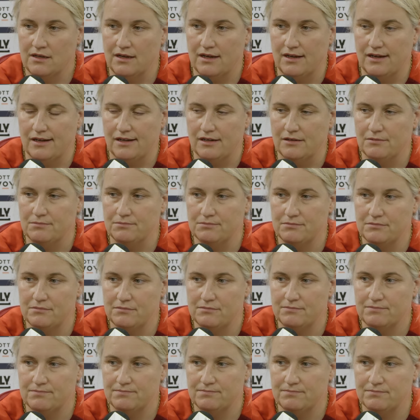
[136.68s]
um,
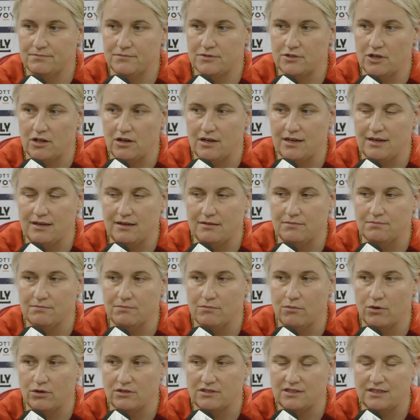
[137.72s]
certainly
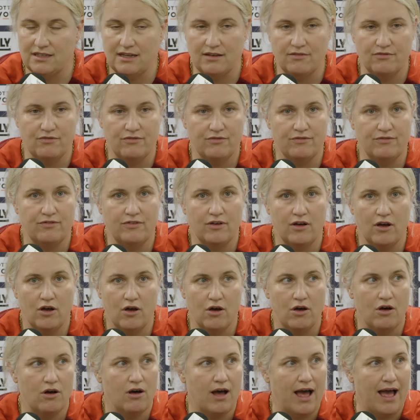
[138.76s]
want to give
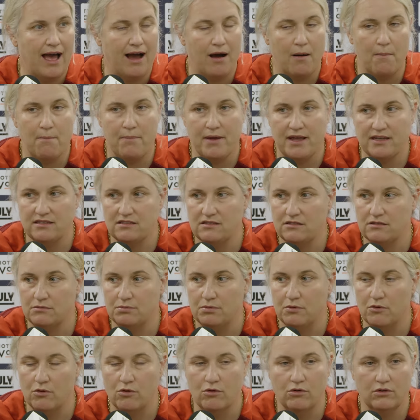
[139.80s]
her our best
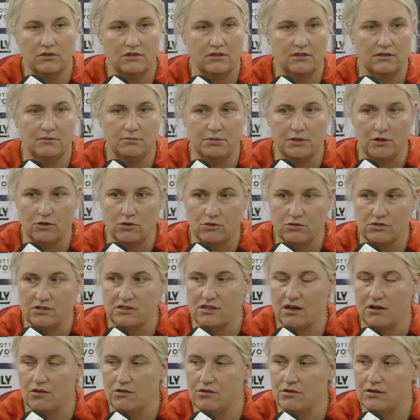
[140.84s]
support, but
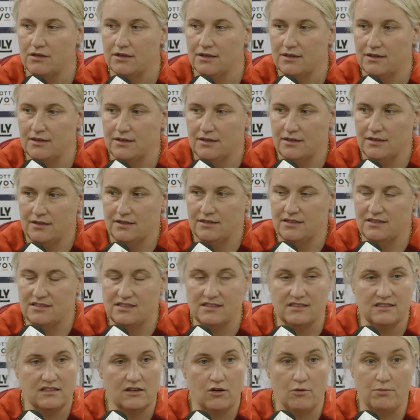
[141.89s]
also this
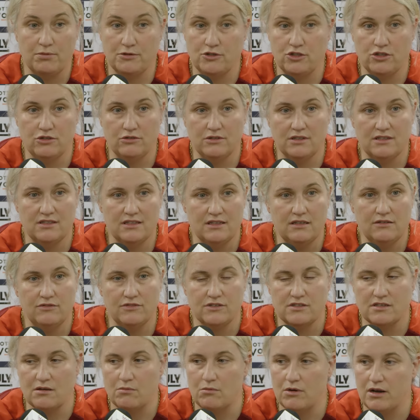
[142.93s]
is an opportunity
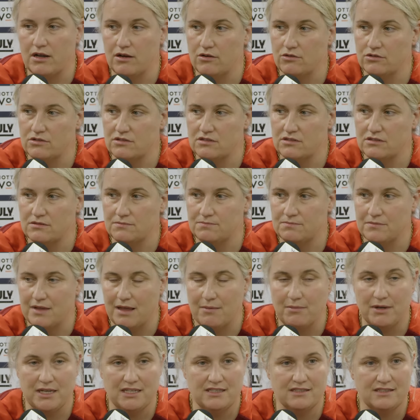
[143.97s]
for someone else.
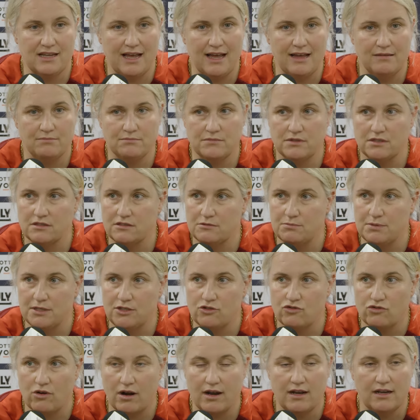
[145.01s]
Emily Sams has
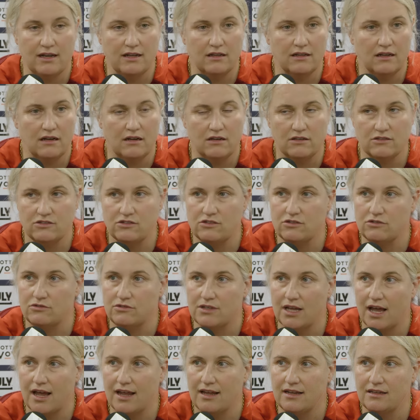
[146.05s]
been training the last two
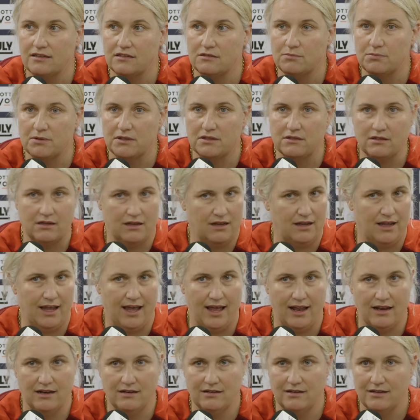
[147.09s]
days, but
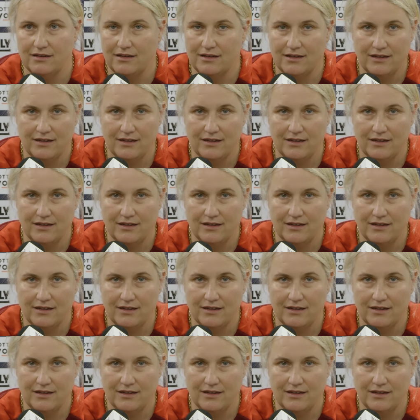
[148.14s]
again,